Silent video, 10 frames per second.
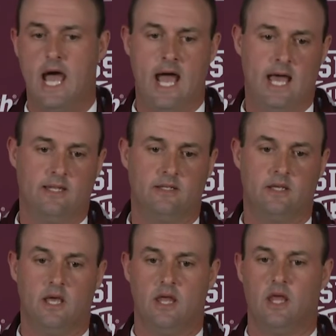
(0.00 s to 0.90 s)

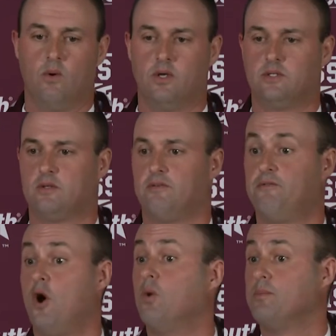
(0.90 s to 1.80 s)
and there was
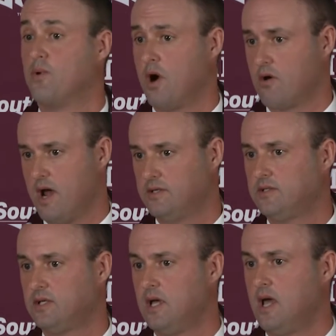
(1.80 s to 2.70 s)
forward
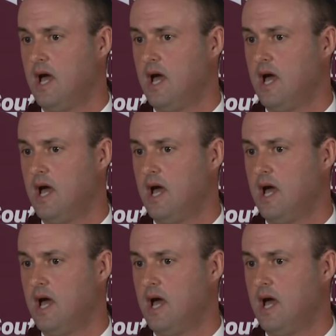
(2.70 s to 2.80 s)
progress.